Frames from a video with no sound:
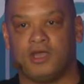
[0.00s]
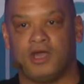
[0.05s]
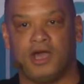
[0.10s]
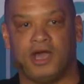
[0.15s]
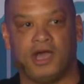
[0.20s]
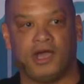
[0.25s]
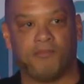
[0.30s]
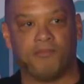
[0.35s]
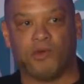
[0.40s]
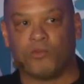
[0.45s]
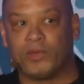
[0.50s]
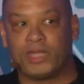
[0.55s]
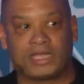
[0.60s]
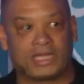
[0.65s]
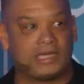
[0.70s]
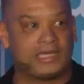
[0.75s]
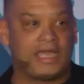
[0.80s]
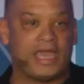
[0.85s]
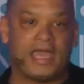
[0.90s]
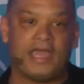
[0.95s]
uh, but we
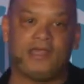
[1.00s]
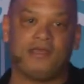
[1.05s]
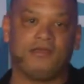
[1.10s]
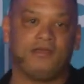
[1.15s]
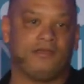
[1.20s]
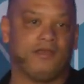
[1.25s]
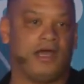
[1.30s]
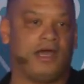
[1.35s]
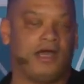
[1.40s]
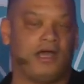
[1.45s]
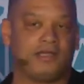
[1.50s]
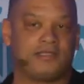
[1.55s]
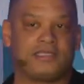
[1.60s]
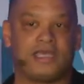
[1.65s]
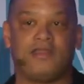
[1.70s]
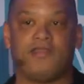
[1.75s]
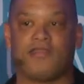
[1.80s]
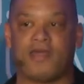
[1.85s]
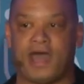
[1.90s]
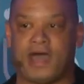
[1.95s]
can gain uh,
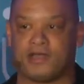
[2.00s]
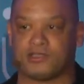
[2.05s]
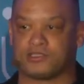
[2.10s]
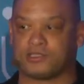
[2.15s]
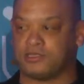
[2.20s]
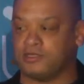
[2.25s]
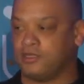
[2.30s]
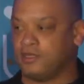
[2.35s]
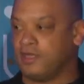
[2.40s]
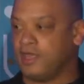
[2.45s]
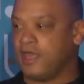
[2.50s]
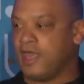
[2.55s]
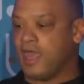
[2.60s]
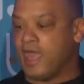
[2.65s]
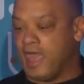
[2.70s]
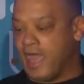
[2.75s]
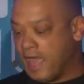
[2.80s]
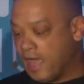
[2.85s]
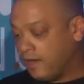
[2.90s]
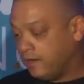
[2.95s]
10,000.
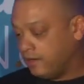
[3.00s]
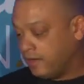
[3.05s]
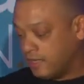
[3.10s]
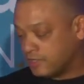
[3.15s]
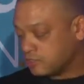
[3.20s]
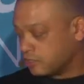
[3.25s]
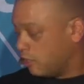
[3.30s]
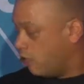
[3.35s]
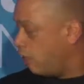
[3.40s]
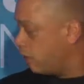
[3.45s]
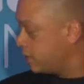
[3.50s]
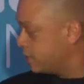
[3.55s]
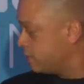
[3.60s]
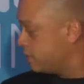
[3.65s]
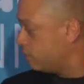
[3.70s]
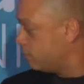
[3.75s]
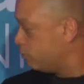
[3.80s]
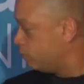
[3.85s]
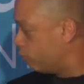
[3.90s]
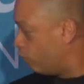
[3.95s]
And as long as
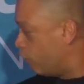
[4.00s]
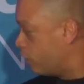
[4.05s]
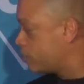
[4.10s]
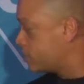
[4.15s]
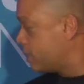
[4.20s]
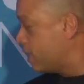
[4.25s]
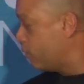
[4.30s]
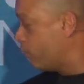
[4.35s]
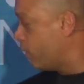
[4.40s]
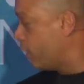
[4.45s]
it works that